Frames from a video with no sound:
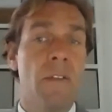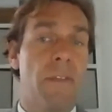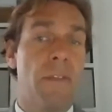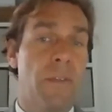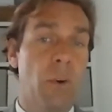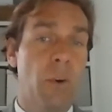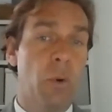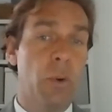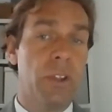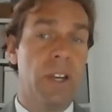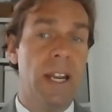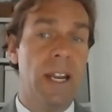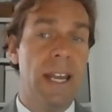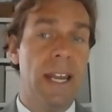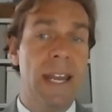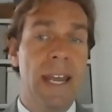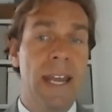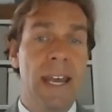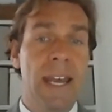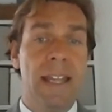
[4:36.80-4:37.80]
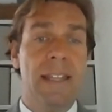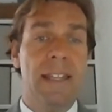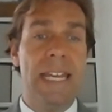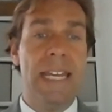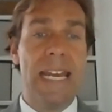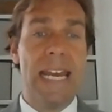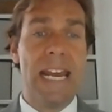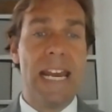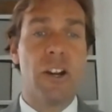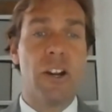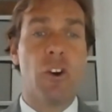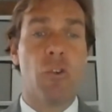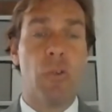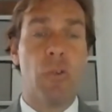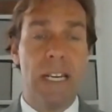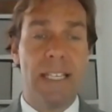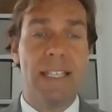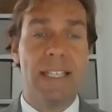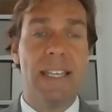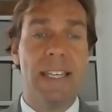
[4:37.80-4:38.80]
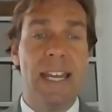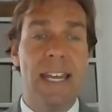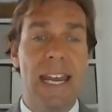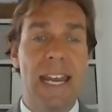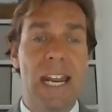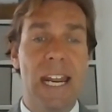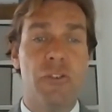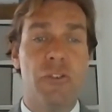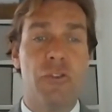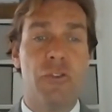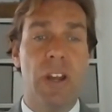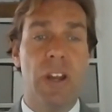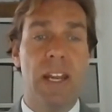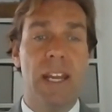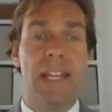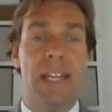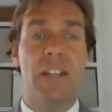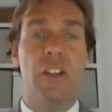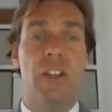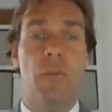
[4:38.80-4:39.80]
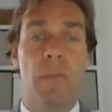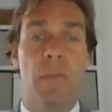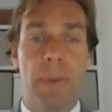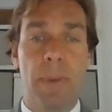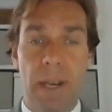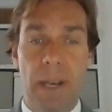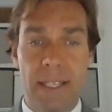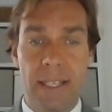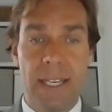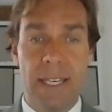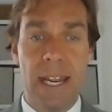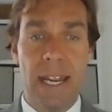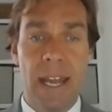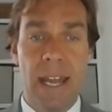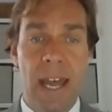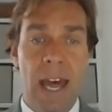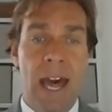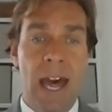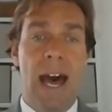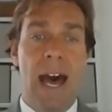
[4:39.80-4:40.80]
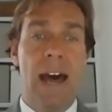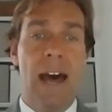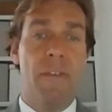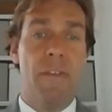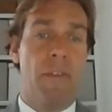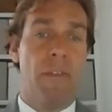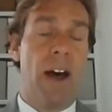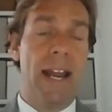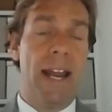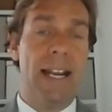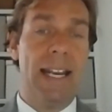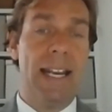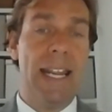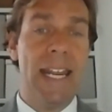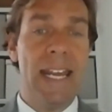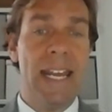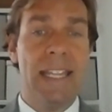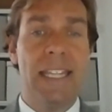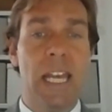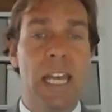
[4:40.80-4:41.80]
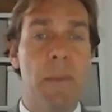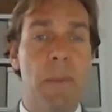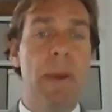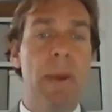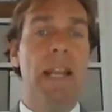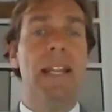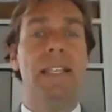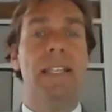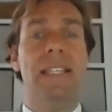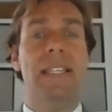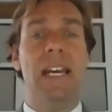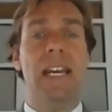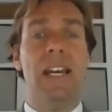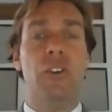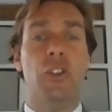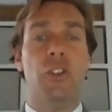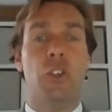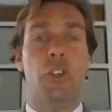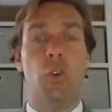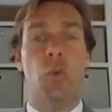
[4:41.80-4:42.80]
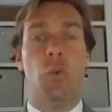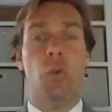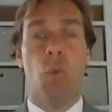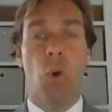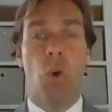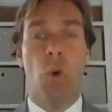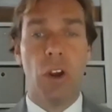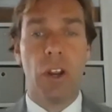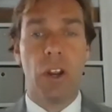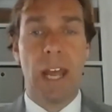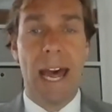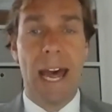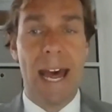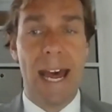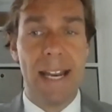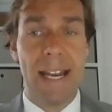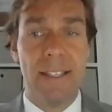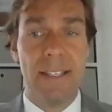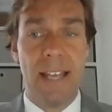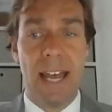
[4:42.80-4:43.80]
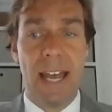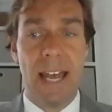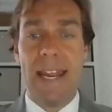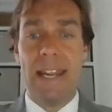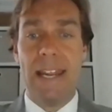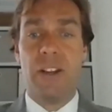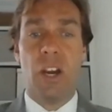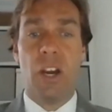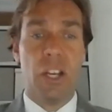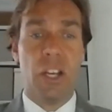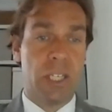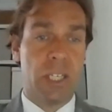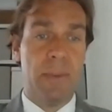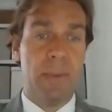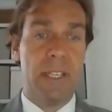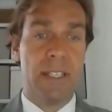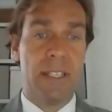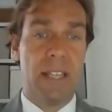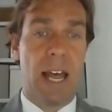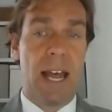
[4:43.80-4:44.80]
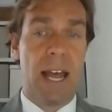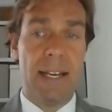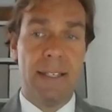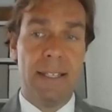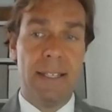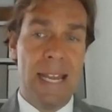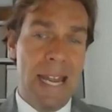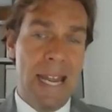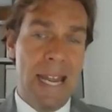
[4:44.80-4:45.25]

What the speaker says: Fourthly, the increased intra-EU mobility. And finally, the ability to work at a customer site.